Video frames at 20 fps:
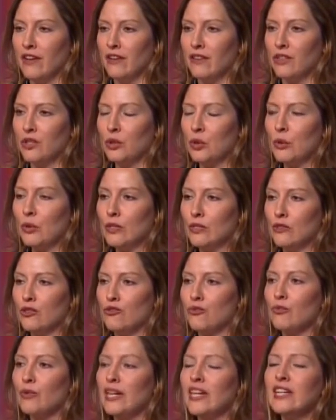the
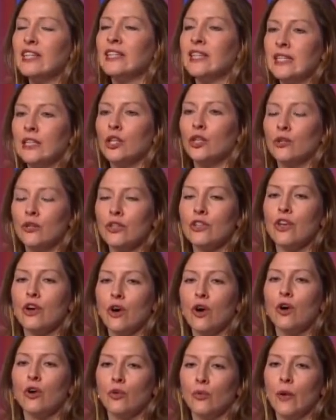lawyers really learned the
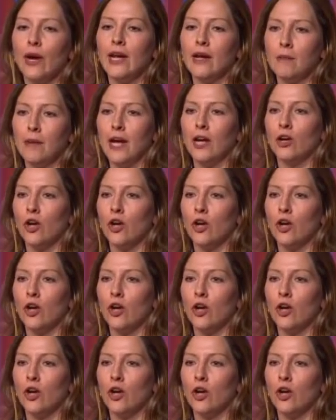hard way about